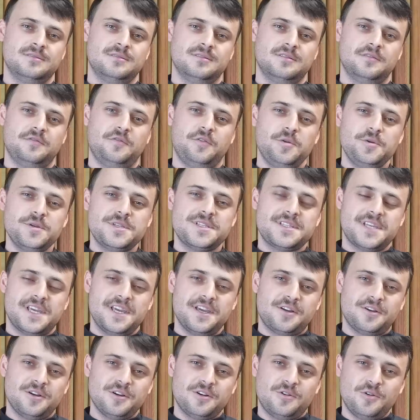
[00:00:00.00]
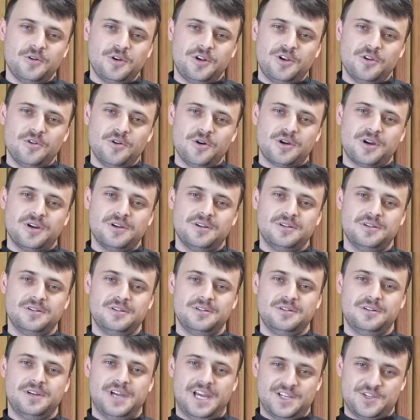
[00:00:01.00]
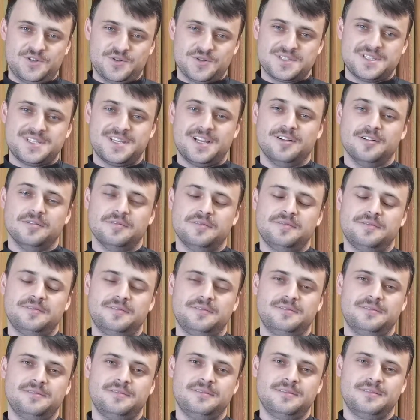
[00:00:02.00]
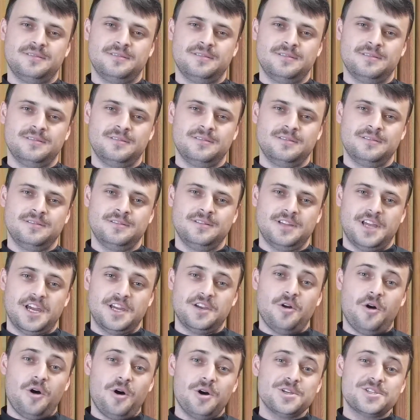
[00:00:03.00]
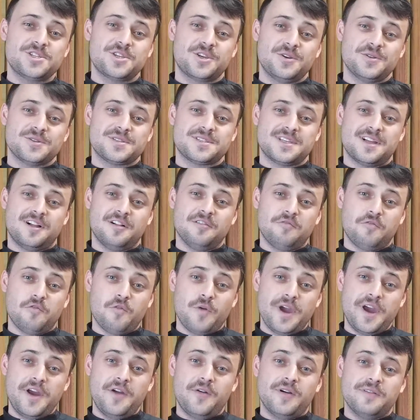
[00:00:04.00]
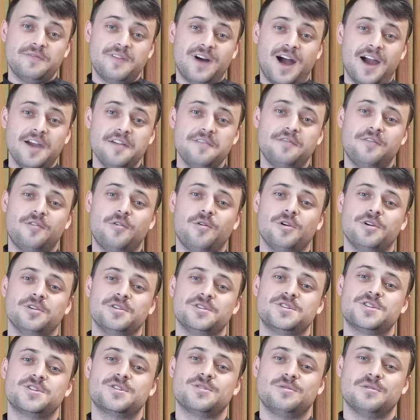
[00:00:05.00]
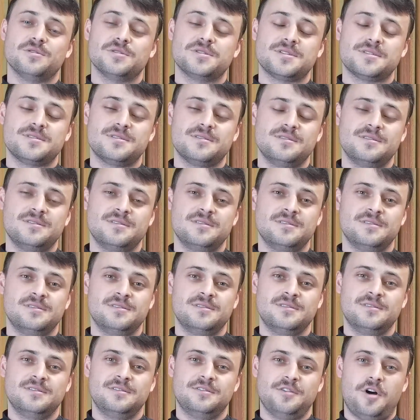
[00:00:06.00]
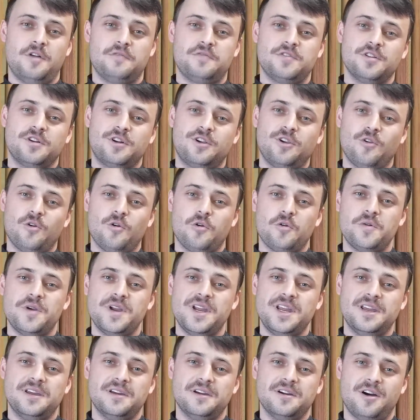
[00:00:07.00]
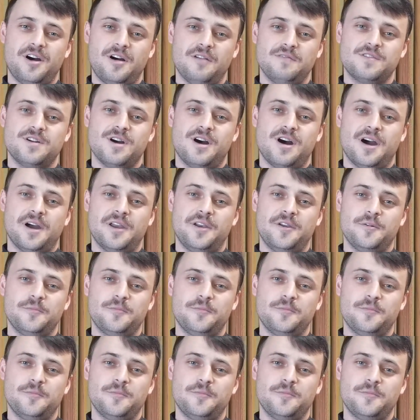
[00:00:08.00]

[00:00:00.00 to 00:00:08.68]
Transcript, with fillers: first take a good look at yourself and ask yourself, where have I fallen short of the glory of God?